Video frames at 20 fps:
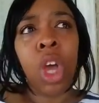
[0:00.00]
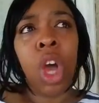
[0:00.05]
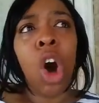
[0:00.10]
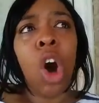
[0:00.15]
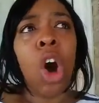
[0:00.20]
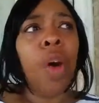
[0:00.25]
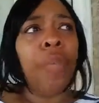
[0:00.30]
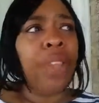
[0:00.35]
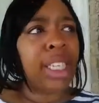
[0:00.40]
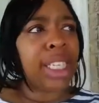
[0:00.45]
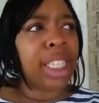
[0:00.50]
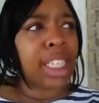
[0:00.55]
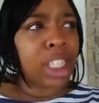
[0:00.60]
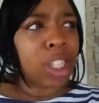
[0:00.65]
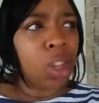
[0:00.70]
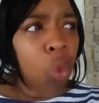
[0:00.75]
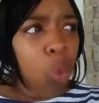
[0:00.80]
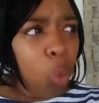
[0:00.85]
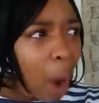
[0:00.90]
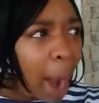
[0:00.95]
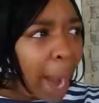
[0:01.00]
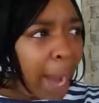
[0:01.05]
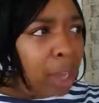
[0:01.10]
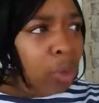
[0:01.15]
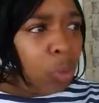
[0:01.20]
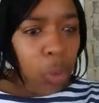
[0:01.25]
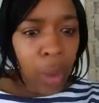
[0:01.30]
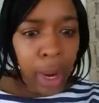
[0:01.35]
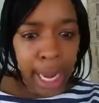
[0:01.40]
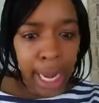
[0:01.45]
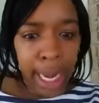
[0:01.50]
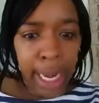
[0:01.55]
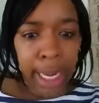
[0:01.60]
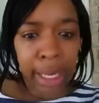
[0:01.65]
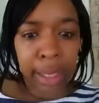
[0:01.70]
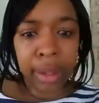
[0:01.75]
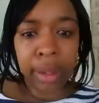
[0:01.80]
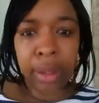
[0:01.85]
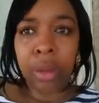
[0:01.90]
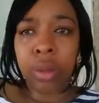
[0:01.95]
or this is the right way,
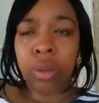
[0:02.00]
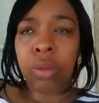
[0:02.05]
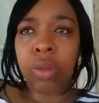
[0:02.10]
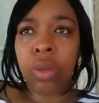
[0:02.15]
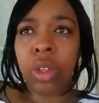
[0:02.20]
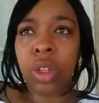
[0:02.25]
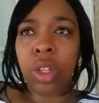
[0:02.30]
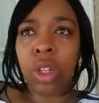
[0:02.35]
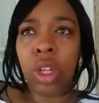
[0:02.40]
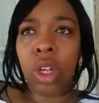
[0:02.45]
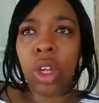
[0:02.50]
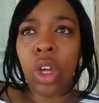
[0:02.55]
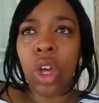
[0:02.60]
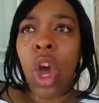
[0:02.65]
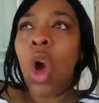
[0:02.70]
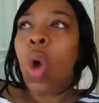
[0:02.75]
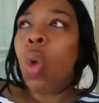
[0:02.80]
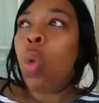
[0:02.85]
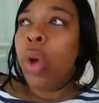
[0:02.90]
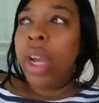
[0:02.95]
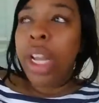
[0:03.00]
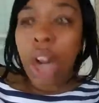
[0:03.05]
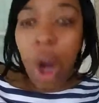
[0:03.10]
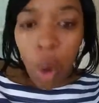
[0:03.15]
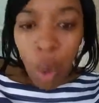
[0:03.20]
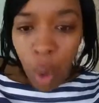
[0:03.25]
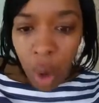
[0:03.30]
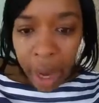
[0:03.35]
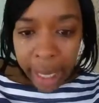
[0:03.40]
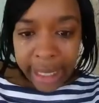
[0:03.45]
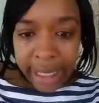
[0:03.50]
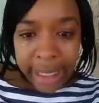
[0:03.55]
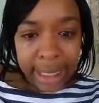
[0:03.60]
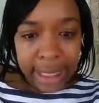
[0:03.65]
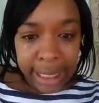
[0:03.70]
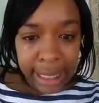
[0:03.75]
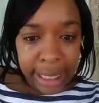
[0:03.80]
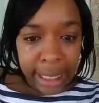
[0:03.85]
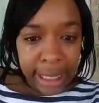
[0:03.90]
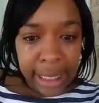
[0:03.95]
we don't want to
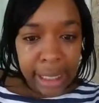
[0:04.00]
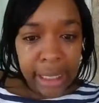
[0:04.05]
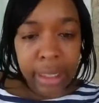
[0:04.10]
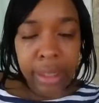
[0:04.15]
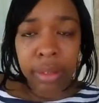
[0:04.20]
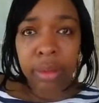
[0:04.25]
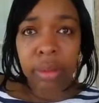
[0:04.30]
see it.